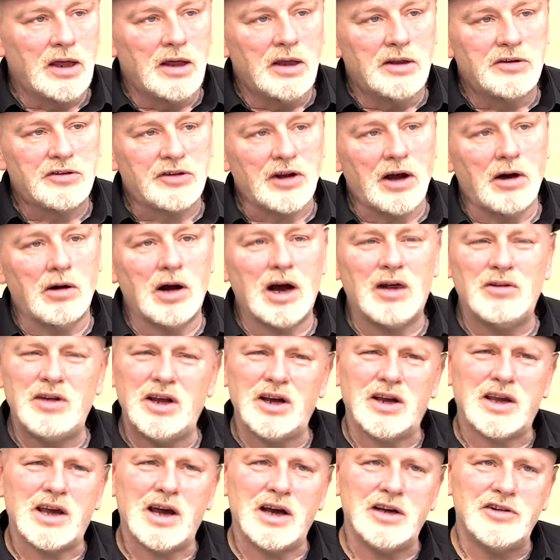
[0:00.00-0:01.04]
So only
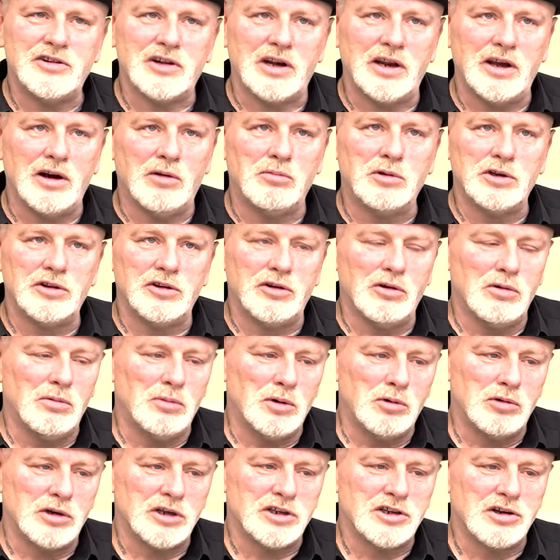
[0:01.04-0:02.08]
occasionally, I wouldn't do them
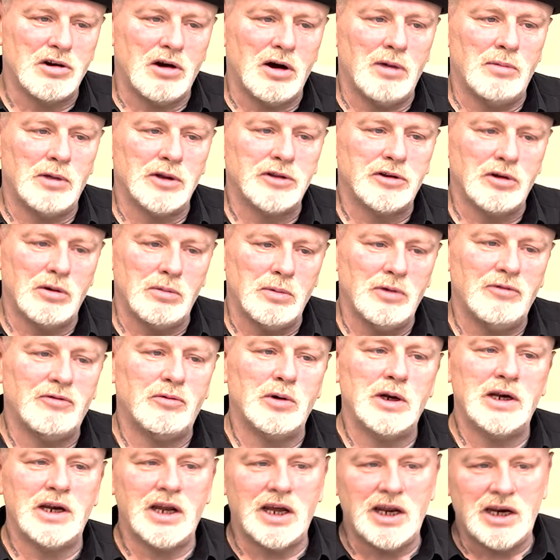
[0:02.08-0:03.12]
all the time. I'd do them if
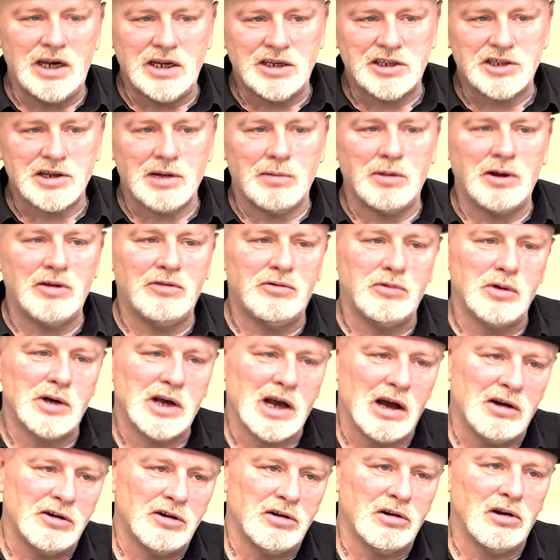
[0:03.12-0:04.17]
we needed something, if we were
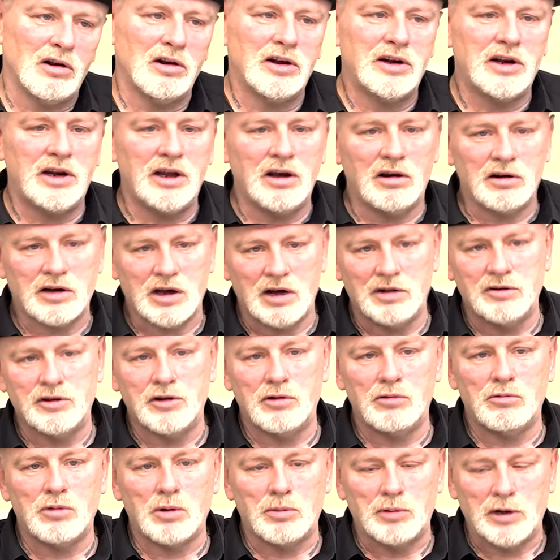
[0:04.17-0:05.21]
going on holiday, I'd go and
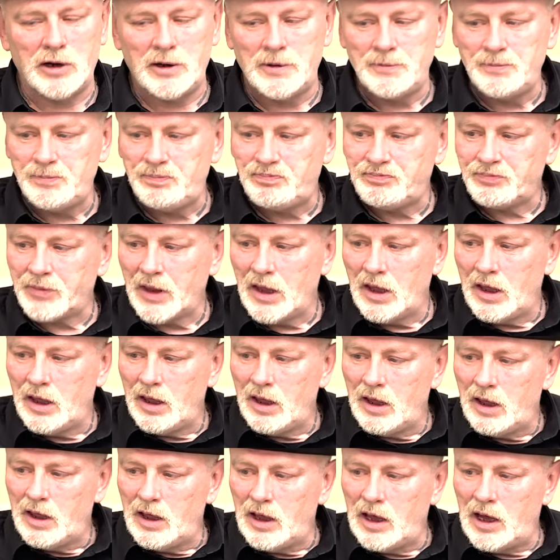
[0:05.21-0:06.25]
do a robbery.
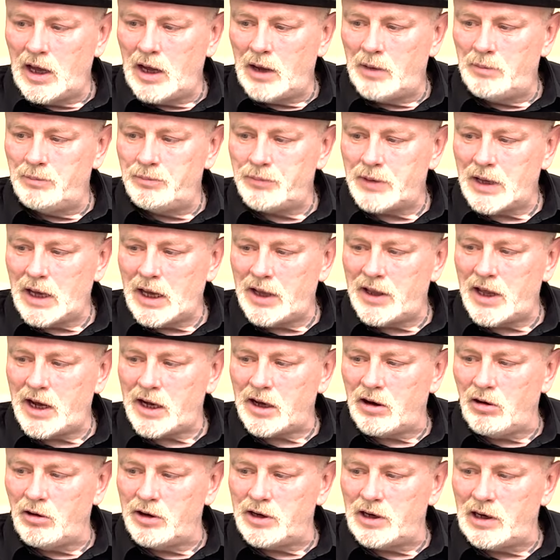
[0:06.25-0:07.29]
And
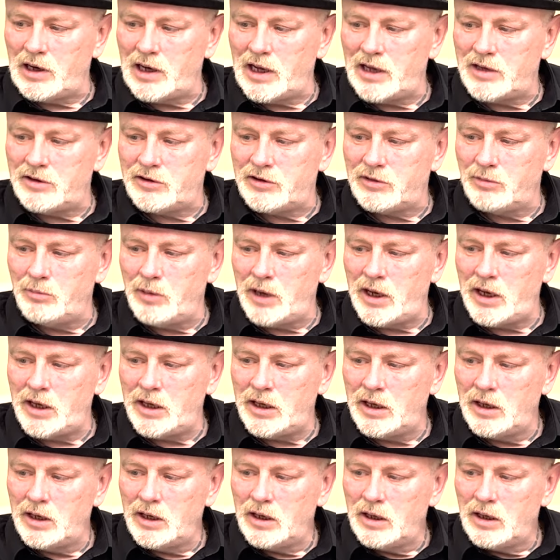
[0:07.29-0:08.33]
that kind of led to
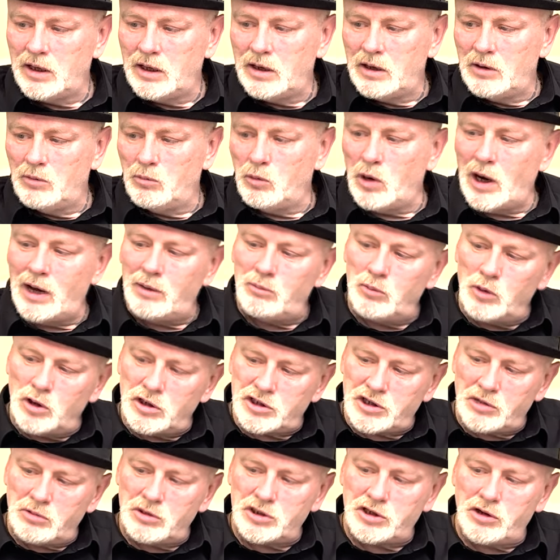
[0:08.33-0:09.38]
me, what it
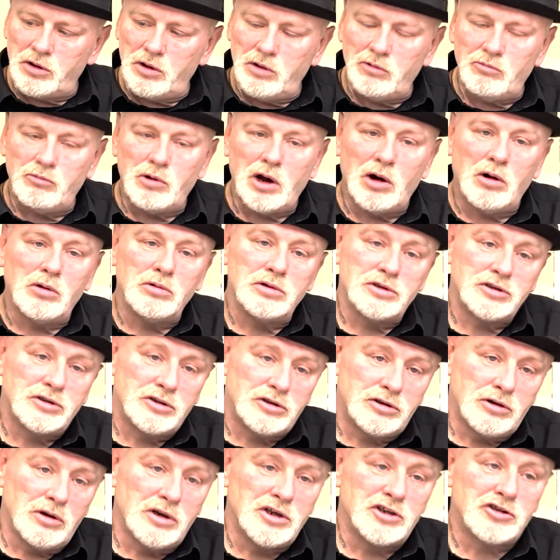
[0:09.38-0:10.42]
was, I was doing well, I was
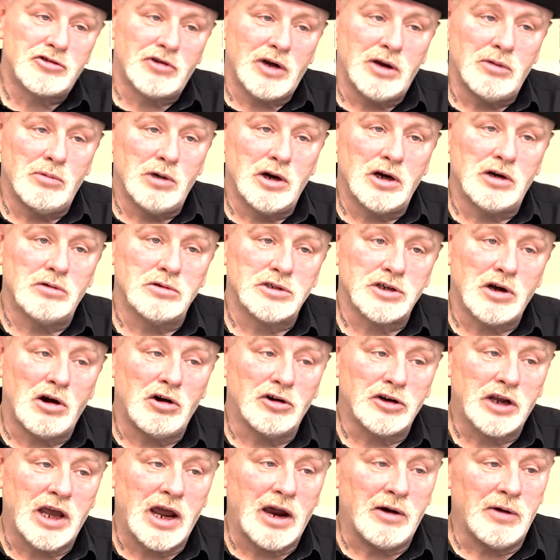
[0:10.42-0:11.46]
doing straight work, I was a
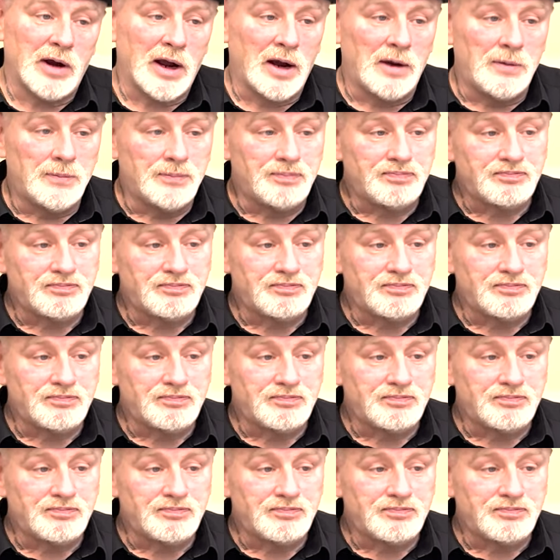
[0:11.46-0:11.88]
hod carrier,